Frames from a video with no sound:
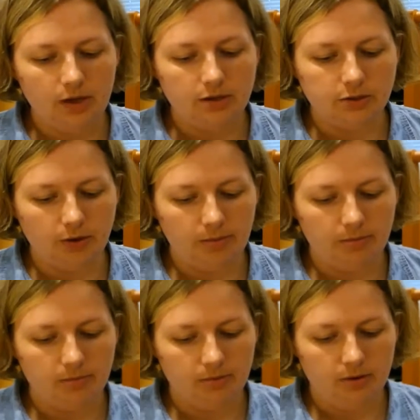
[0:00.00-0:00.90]
so I'm
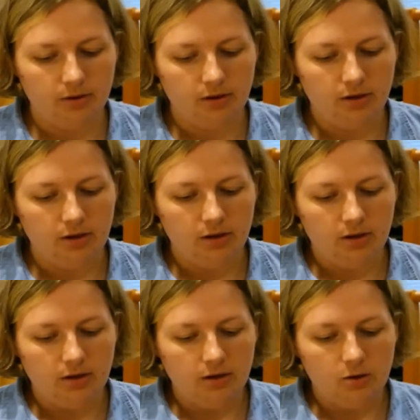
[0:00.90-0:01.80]

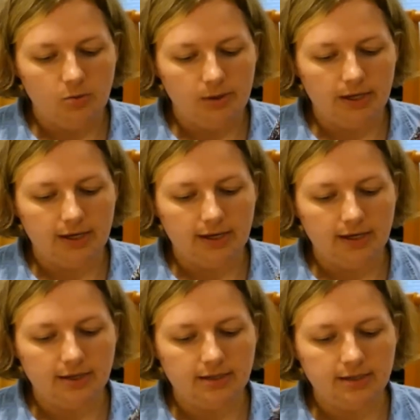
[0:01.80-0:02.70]
hoping it
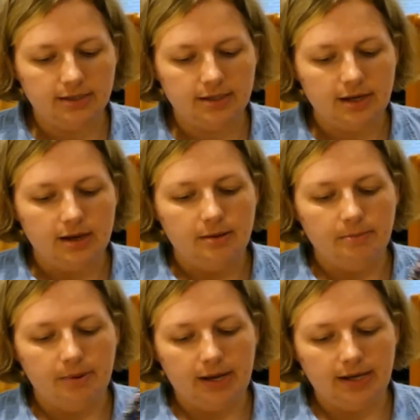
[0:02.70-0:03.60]
is,
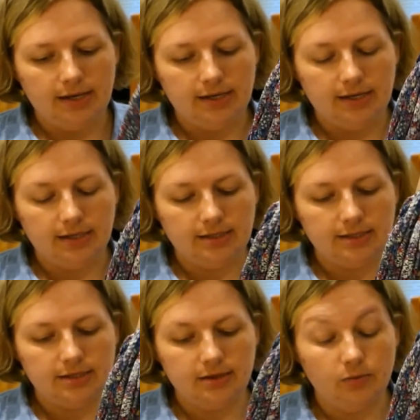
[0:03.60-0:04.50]
but
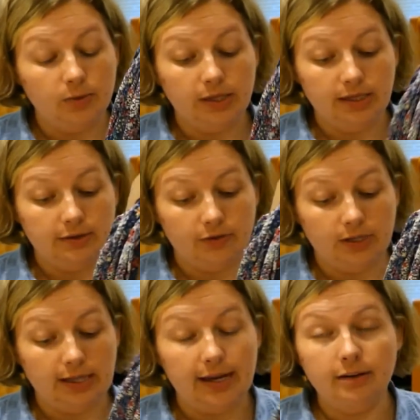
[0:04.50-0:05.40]
it's really different
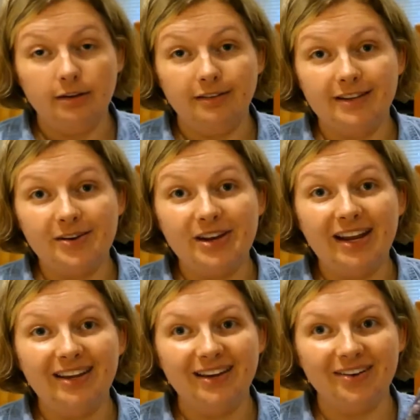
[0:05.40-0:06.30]
light down
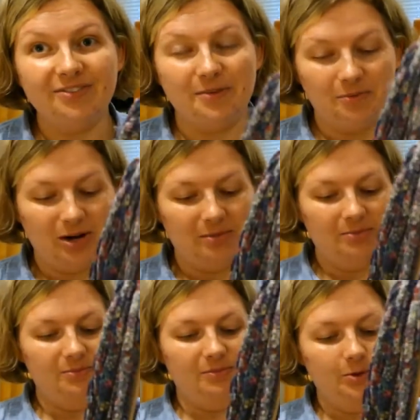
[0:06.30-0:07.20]
here from what
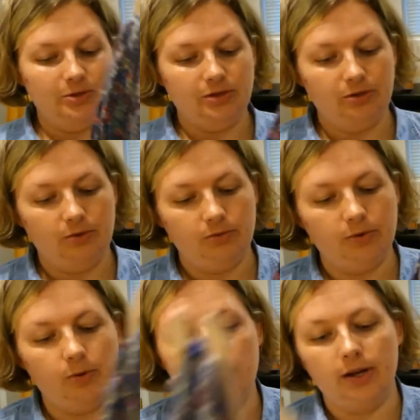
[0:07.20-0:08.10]
I'm used to
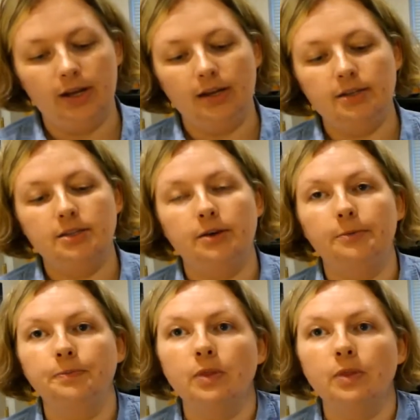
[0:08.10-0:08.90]
recording in. So